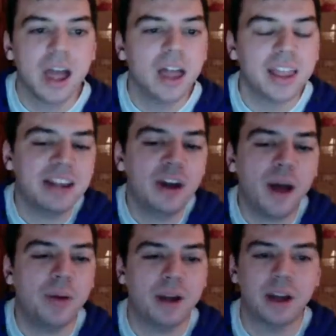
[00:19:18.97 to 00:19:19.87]
Like I know
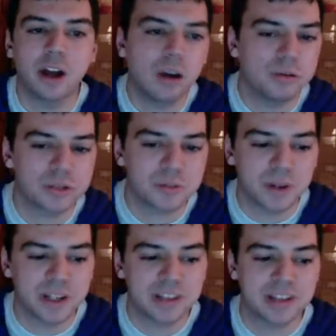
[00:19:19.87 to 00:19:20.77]
how it goes,
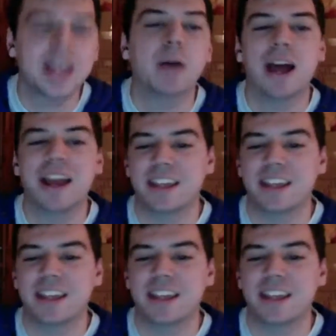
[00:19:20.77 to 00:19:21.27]
but it's I had